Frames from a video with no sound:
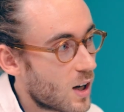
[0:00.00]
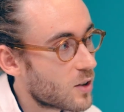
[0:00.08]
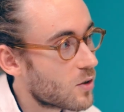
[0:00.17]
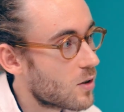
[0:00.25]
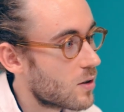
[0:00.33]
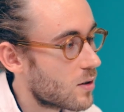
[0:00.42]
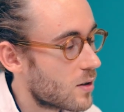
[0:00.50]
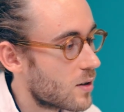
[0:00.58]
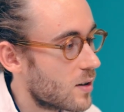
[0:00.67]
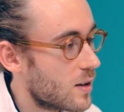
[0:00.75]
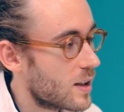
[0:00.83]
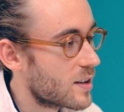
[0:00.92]
I saw
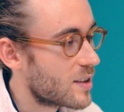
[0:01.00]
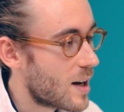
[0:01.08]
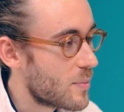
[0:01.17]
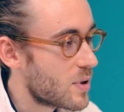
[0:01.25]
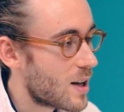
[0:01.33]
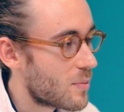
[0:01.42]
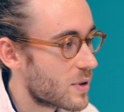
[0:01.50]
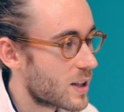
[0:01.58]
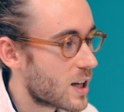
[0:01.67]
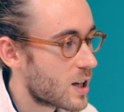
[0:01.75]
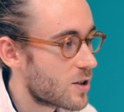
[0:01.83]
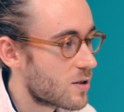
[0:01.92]
an example
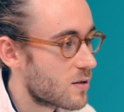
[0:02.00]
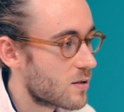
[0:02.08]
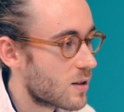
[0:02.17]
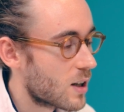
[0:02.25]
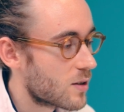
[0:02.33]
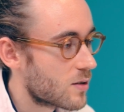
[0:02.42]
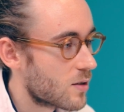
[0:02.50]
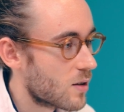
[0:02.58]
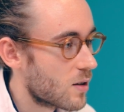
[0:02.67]
application that